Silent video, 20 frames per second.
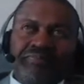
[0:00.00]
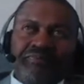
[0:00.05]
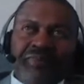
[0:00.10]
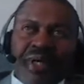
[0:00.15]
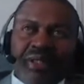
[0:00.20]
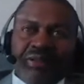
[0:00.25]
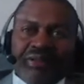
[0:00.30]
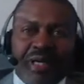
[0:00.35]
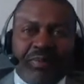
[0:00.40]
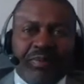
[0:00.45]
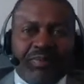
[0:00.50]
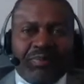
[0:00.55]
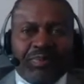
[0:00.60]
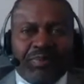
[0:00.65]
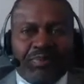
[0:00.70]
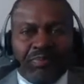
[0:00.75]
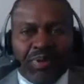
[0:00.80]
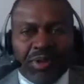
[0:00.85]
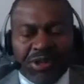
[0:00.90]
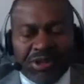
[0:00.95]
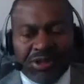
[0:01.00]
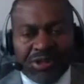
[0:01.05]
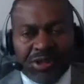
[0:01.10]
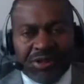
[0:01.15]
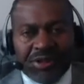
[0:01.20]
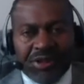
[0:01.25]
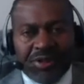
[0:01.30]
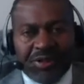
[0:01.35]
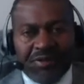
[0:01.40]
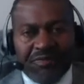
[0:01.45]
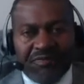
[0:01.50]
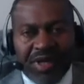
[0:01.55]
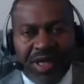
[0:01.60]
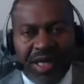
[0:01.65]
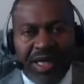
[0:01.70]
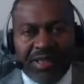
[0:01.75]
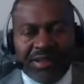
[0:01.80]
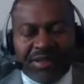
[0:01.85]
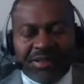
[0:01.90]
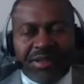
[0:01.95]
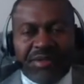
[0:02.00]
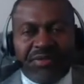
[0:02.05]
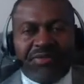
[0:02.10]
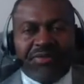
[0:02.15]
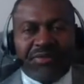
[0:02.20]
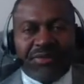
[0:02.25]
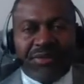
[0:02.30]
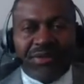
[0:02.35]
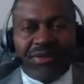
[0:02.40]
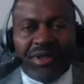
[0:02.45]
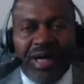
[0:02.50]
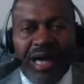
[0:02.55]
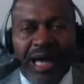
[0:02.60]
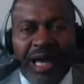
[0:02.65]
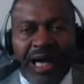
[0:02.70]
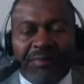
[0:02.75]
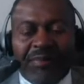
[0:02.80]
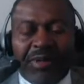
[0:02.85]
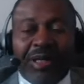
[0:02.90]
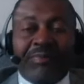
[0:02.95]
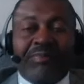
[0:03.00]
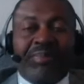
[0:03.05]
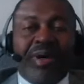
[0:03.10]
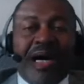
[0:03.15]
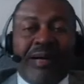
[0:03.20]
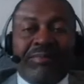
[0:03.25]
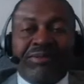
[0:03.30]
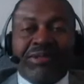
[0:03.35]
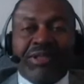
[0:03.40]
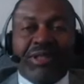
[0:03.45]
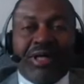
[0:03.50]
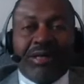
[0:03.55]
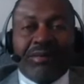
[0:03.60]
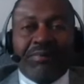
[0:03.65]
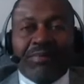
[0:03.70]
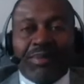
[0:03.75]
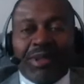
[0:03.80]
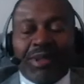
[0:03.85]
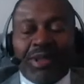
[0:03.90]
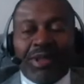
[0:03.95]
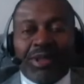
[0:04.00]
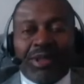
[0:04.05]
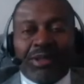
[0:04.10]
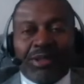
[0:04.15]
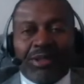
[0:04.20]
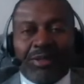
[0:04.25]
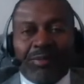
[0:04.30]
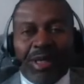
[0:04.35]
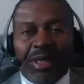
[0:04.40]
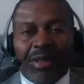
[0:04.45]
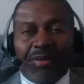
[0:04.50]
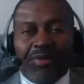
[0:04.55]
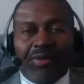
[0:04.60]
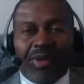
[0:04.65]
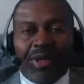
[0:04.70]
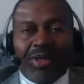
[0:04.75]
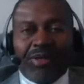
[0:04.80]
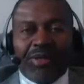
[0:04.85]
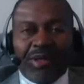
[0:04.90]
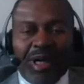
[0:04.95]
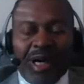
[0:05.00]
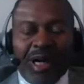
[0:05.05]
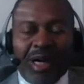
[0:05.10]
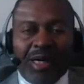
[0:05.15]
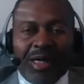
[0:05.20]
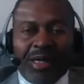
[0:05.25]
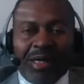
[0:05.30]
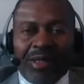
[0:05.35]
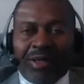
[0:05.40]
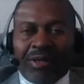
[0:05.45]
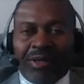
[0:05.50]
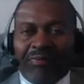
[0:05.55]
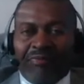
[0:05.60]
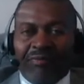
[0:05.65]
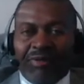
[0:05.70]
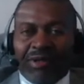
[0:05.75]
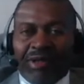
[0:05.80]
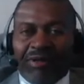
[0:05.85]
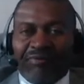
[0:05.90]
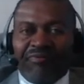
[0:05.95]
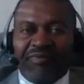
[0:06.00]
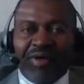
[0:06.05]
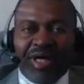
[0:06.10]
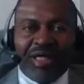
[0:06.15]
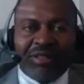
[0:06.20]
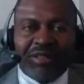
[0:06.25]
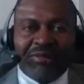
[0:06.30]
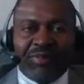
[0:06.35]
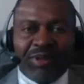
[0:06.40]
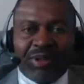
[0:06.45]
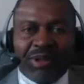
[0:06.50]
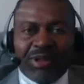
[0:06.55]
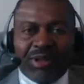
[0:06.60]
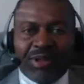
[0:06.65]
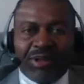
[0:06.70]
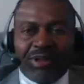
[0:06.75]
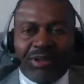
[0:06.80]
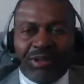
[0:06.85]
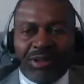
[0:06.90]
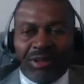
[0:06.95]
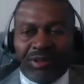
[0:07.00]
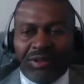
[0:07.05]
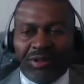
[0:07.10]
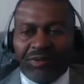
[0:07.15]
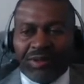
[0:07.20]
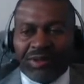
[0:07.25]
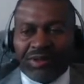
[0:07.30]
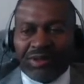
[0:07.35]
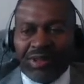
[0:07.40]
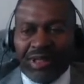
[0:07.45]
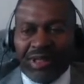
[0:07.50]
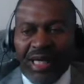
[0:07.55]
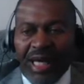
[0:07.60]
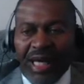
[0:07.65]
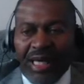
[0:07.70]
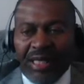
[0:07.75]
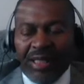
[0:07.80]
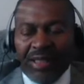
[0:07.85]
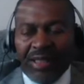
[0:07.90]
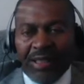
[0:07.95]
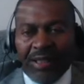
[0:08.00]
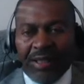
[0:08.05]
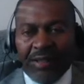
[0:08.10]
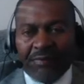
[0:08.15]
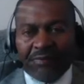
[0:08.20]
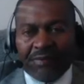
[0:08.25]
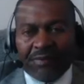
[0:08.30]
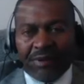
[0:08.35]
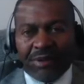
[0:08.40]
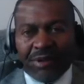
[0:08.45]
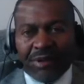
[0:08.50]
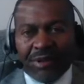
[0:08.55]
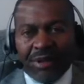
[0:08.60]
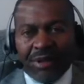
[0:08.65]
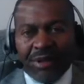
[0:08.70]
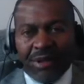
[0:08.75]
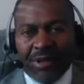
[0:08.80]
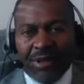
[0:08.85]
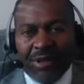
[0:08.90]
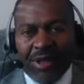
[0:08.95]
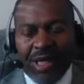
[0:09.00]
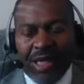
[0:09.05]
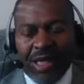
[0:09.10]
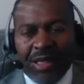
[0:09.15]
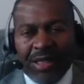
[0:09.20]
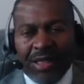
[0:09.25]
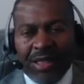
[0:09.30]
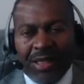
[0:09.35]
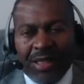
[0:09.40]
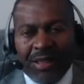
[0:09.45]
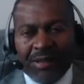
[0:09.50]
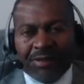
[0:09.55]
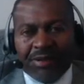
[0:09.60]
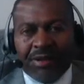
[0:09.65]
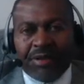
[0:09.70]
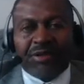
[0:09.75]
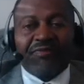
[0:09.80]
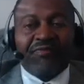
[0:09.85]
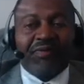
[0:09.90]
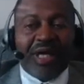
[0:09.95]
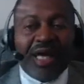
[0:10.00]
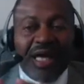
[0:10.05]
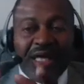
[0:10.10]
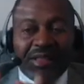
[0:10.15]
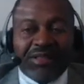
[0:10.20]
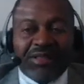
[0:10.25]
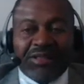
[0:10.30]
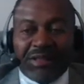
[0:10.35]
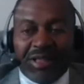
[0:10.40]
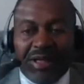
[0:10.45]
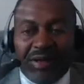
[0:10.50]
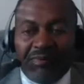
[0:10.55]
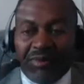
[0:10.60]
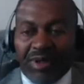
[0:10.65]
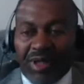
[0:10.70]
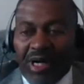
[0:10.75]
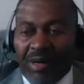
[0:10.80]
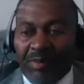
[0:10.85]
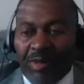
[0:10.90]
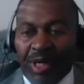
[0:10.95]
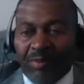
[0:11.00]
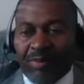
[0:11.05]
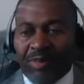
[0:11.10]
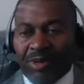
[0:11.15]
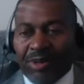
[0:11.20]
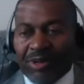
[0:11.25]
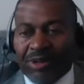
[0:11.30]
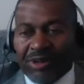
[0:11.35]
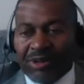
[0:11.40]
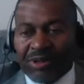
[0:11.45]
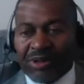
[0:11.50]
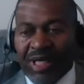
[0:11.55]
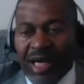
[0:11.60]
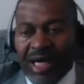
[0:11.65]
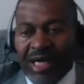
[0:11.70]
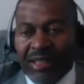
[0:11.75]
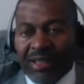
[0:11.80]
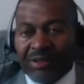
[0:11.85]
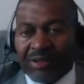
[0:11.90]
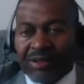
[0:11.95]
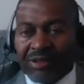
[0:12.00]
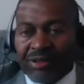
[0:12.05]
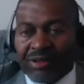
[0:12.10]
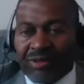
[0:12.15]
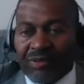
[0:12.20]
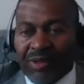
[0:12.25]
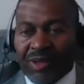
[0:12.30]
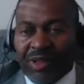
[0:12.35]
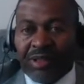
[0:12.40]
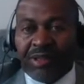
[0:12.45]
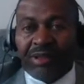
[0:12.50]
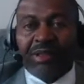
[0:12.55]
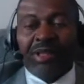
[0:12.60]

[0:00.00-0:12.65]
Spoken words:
say push your notification through the app, it pops up. No matter where you are, or if you're on Facebook, you will see a notification that will come up on the side of your screen